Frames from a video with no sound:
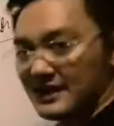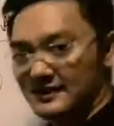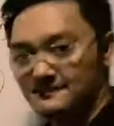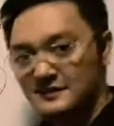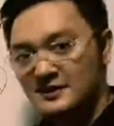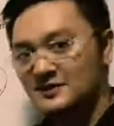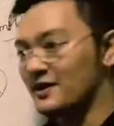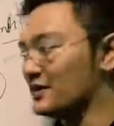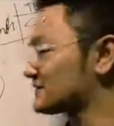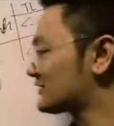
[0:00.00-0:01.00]
Am I right?
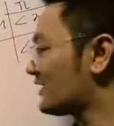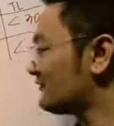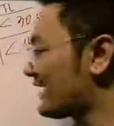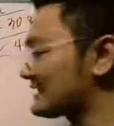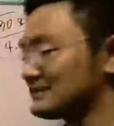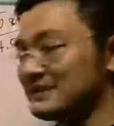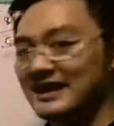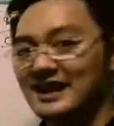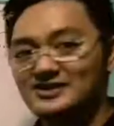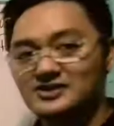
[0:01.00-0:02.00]
We also call
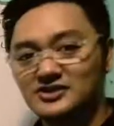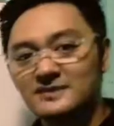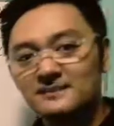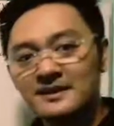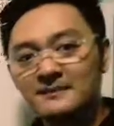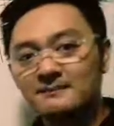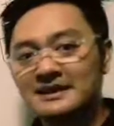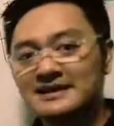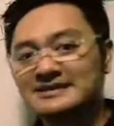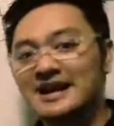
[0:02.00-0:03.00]
vitamin K as your
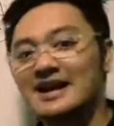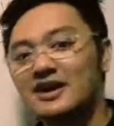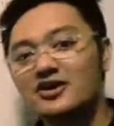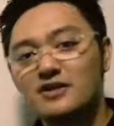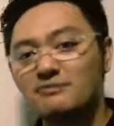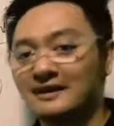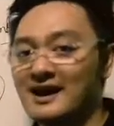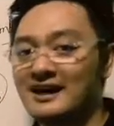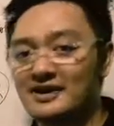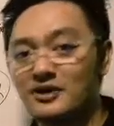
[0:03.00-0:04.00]
menadion
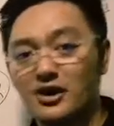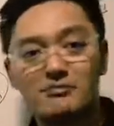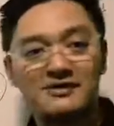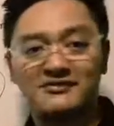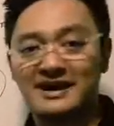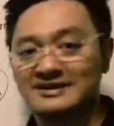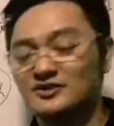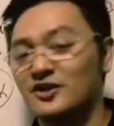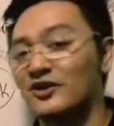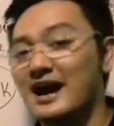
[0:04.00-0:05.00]
or menadion or
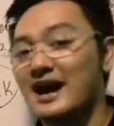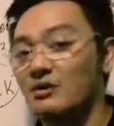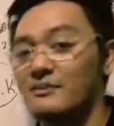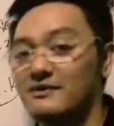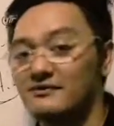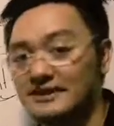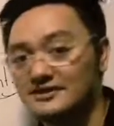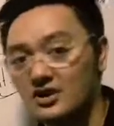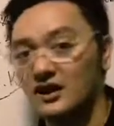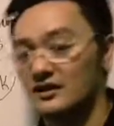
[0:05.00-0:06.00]
mephiton or
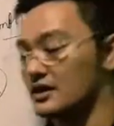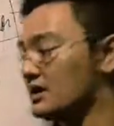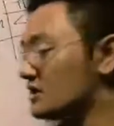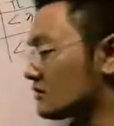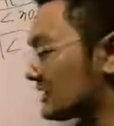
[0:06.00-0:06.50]
aquamephiton.